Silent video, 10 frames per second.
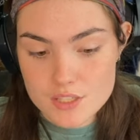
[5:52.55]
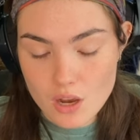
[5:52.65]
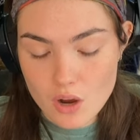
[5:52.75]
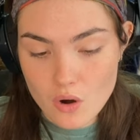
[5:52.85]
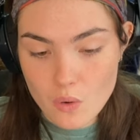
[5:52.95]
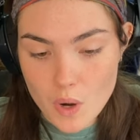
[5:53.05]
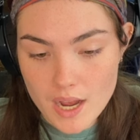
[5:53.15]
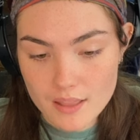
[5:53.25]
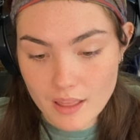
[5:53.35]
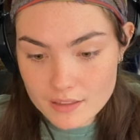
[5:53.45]
So
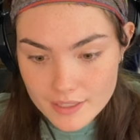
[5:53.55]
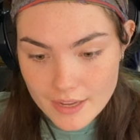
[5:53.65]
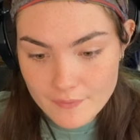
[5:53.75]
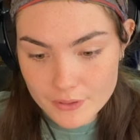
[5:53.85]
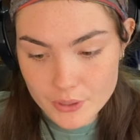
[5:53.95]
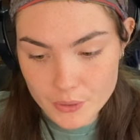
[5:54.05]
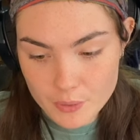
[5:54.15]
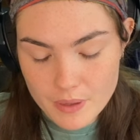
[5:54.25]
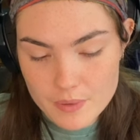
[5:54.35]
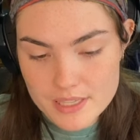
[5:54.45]
luckily I found a
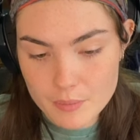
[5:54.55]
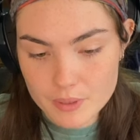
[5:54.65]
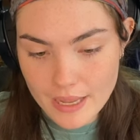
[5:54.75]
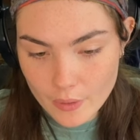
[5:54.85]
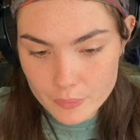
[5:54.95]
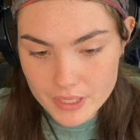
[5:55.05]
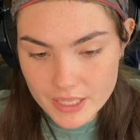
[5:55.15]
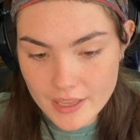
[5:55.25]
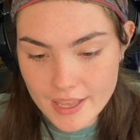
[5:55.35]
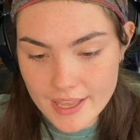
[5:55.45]
group that was able to help
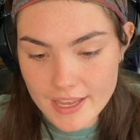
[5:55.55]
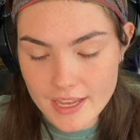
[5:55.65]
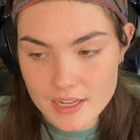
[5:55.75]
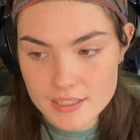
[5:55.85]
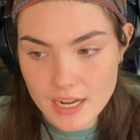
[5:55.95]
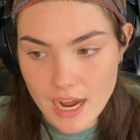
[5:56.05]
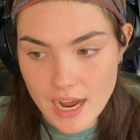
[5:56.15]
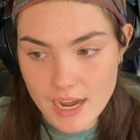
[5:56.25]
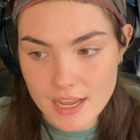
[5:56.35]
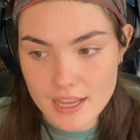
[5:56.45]
me, and
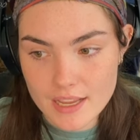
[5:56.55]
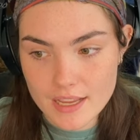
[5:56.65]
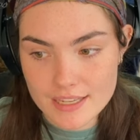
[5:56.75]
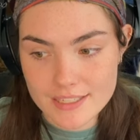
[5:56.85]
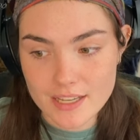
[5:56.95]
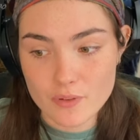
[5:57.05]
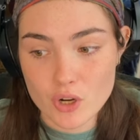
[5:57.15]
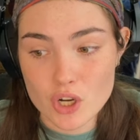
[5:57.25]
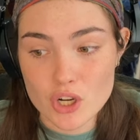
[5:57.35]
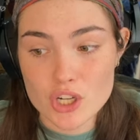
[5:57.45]
I had to give
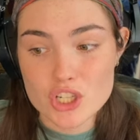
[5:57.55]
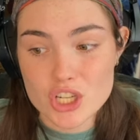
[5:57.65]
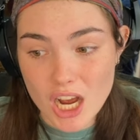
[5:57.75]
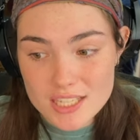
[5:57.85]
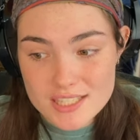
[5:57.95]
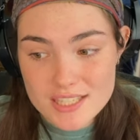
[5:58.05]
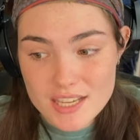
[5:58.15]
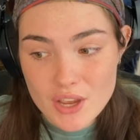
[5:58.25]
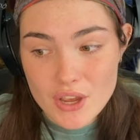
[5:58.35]
her shots